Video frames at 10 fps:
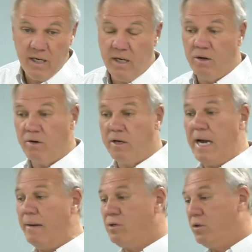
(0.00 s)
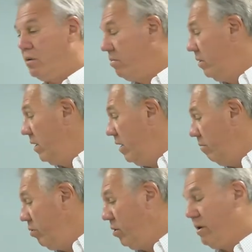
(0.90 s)
And Hitler captured them,
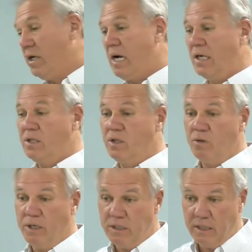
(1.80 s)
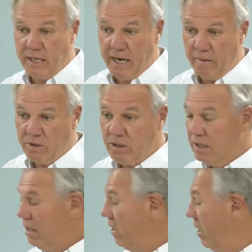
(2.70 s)
put them in concentration
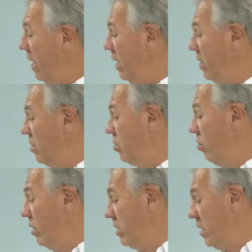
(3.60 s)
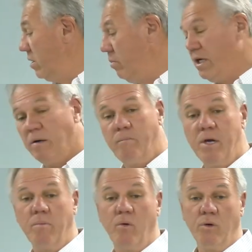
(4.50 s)
camps, and destroyed six million
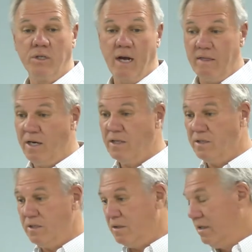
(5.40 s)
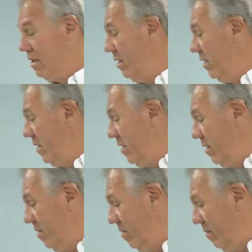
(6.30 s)
people, which I think is the
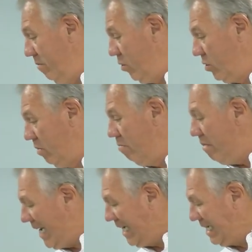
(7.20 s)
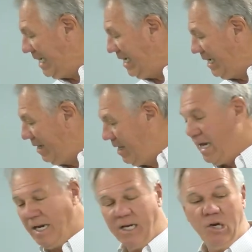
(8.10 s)
most amazing
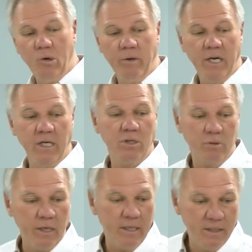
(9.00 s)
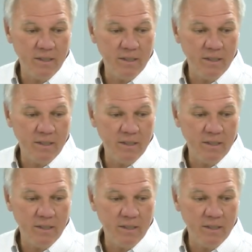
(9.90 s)
thing in human history.